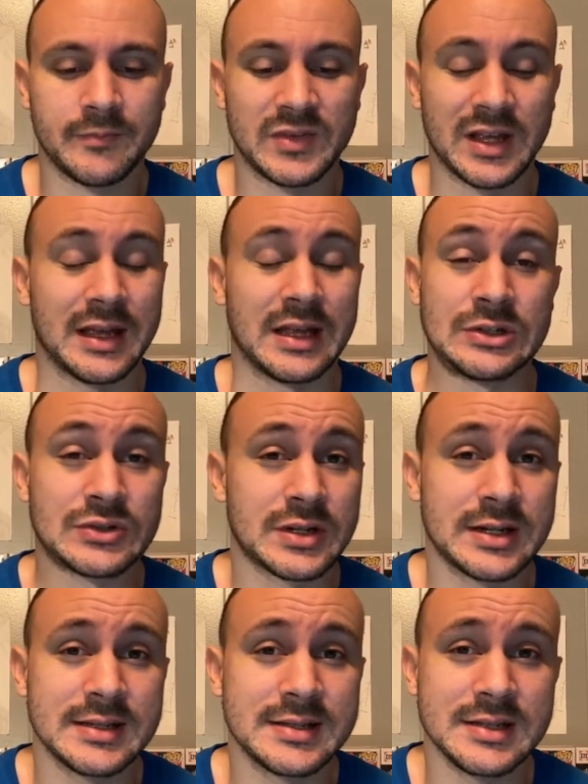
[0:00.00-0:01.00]
the
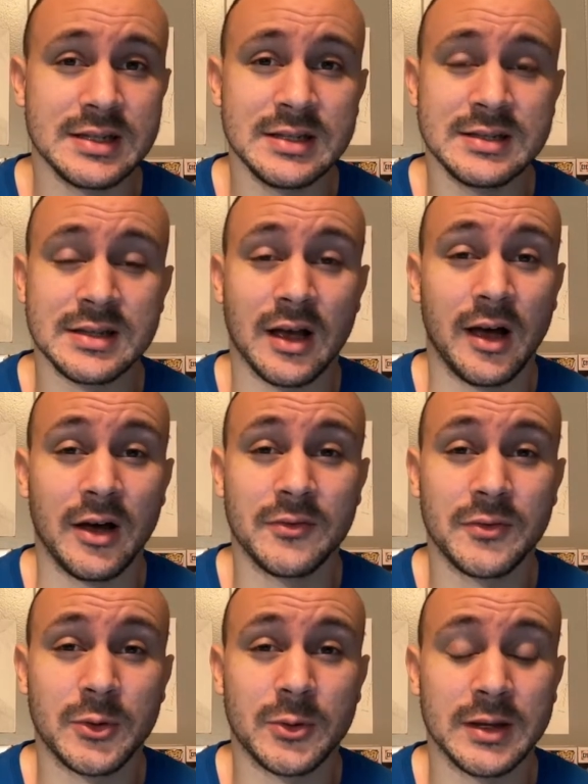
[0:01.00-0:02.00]
intricacies
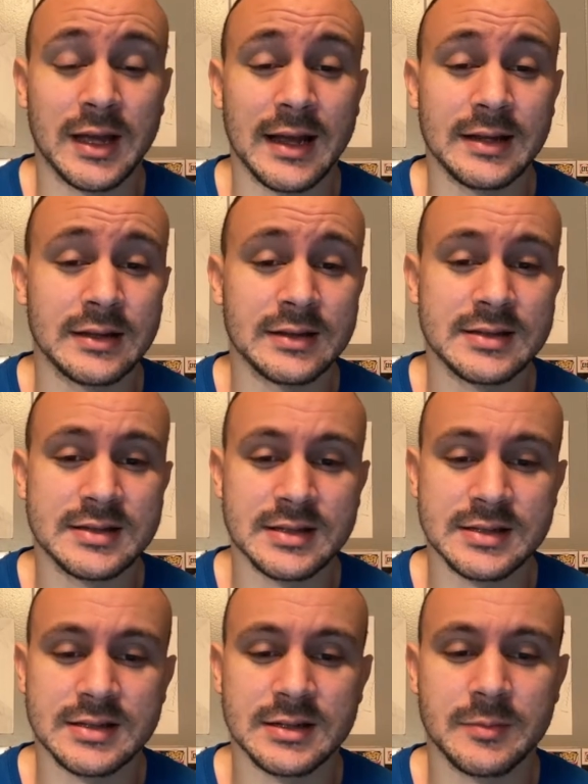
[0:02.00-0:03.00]
of creating the
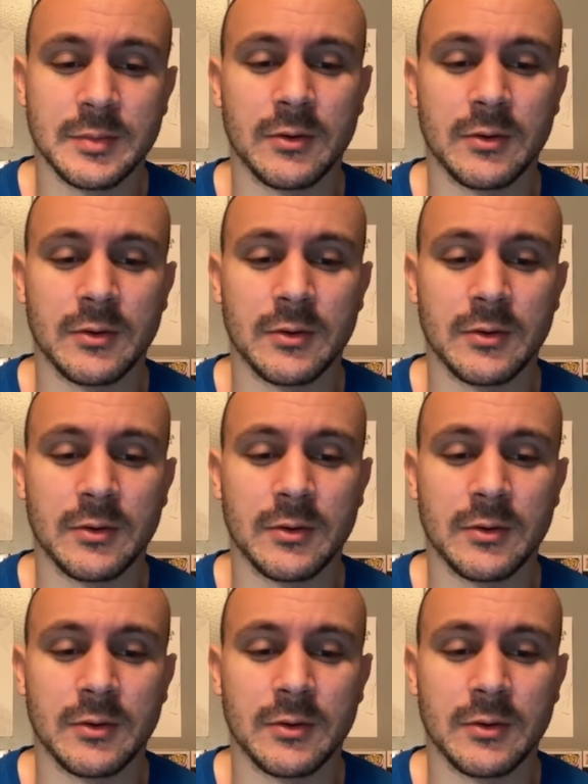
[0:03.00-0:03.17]
system.